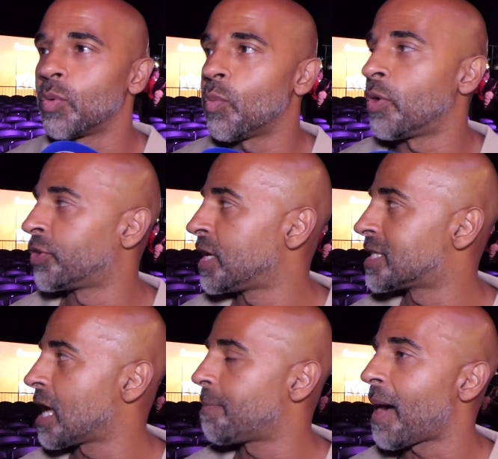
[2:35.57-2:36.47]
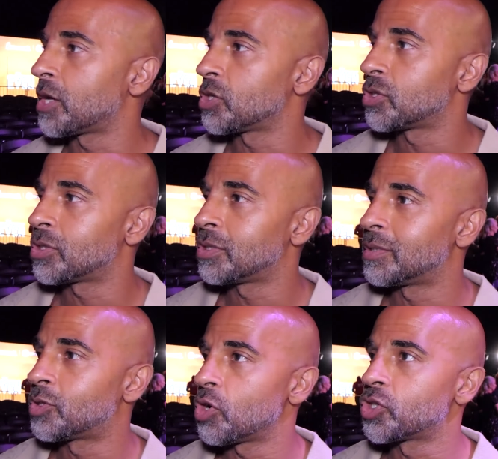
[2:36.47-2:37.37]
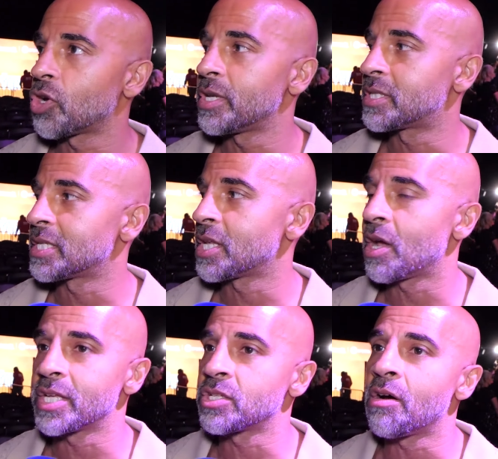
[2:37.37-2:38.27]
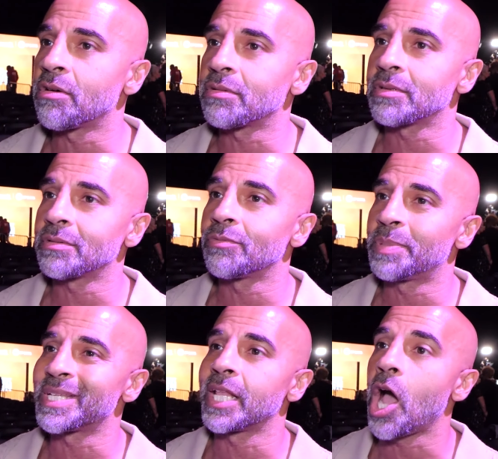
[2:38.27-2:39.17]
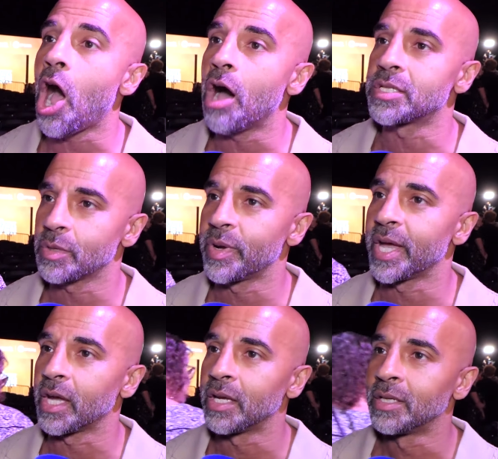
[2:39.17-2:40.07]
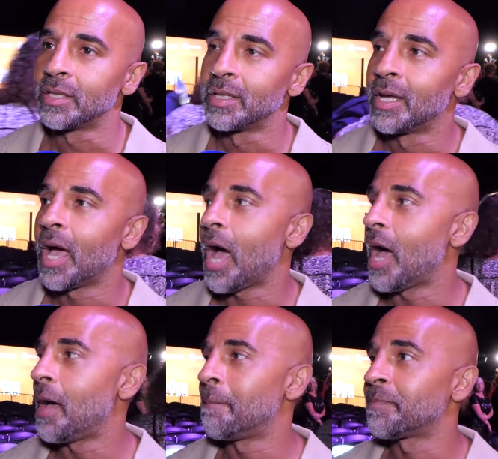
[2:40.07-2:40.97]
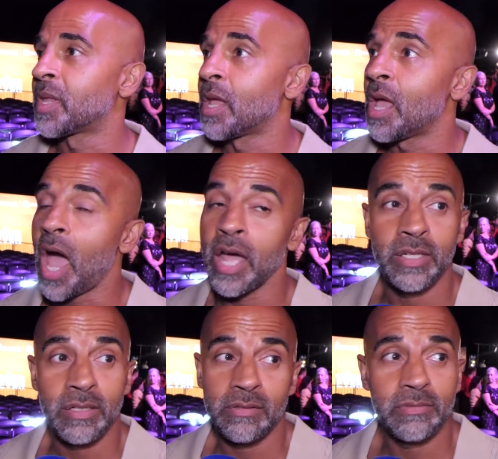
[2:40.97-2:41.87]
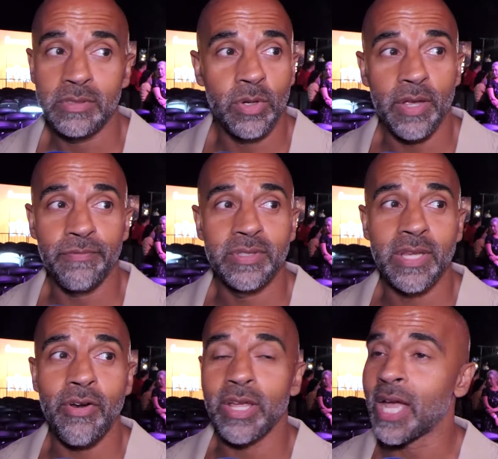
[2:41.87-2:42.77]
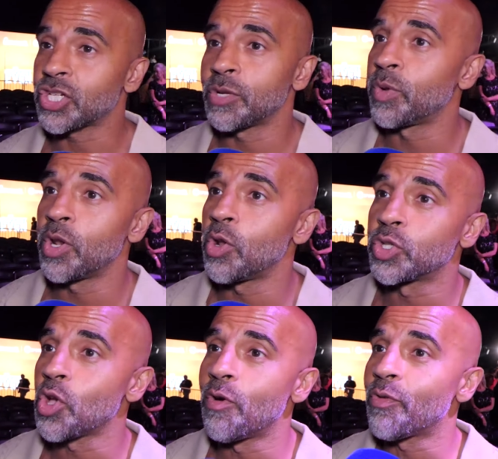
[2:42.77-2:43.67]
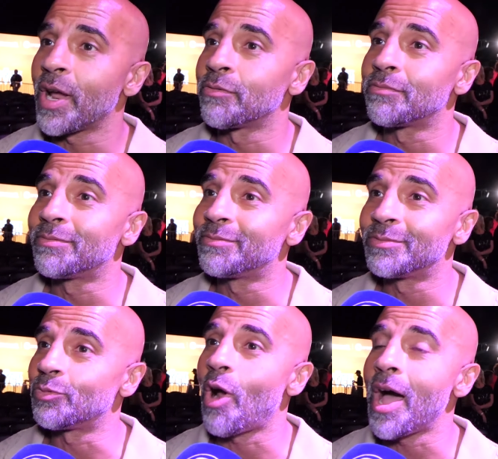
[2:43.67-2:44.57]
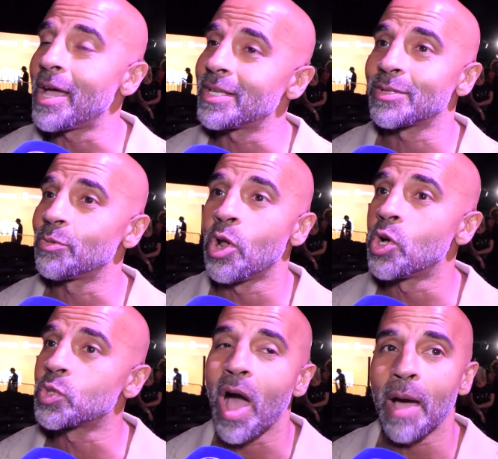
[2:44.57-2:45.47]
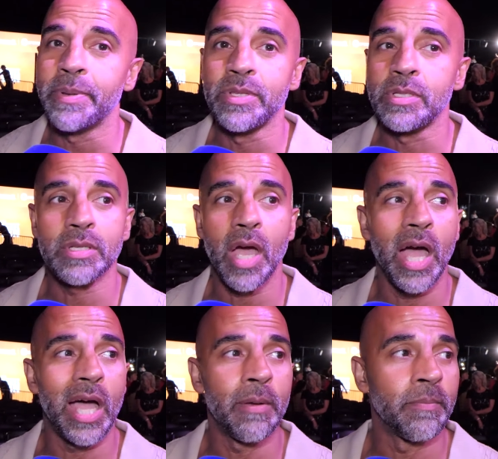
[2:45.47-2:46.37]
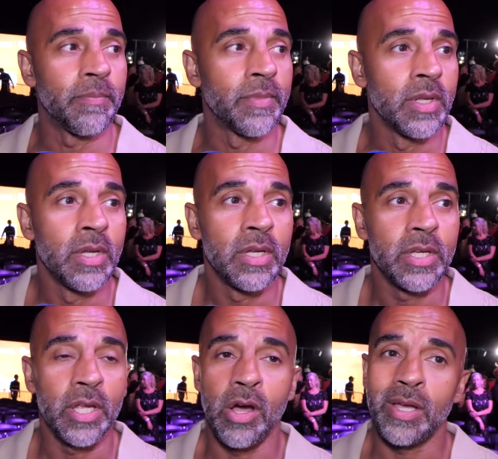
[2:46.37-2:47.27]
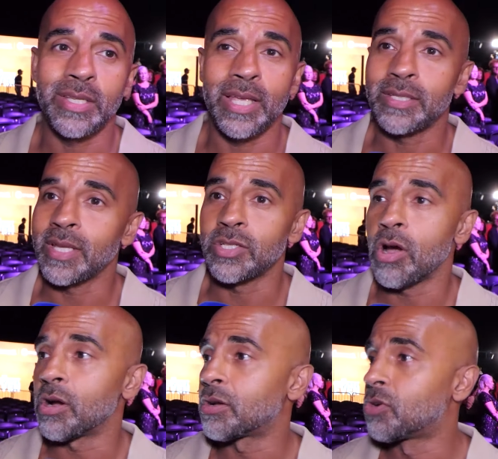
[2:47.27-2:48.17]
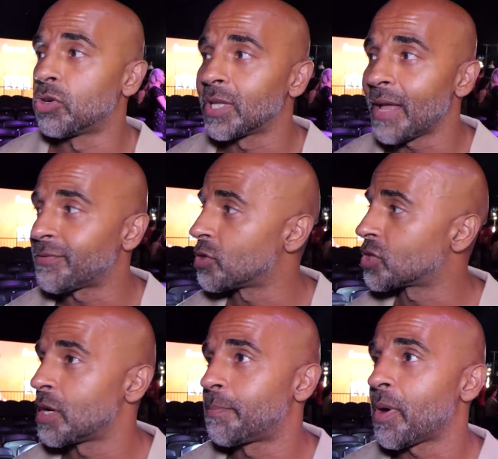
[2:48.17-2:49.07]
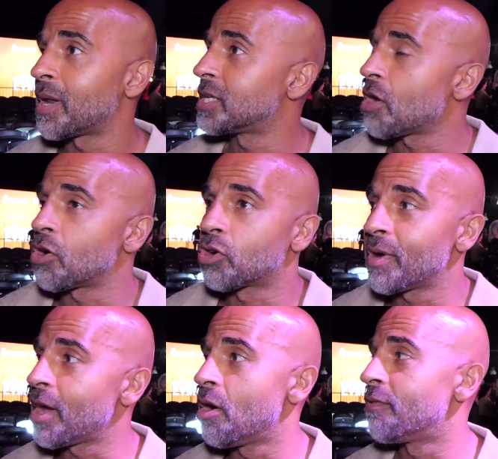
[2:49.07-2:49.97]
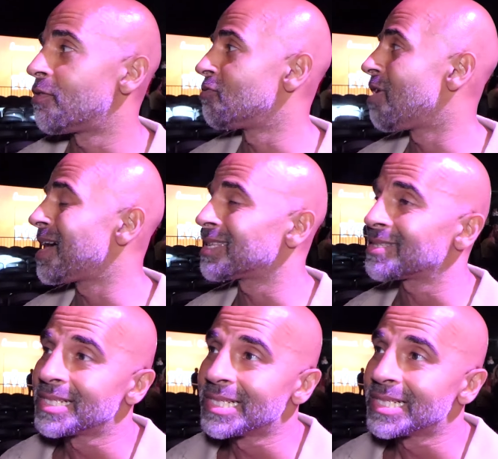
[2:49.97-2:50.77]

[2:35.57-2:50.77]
one thing you say about Joe Joyce is he's not physically hard to hit, Um, and if Dereck cashed in one of those overhand rights, who knows what happens? Um, you know, he's, he's got a good left up to the body. He's got a great overhand right.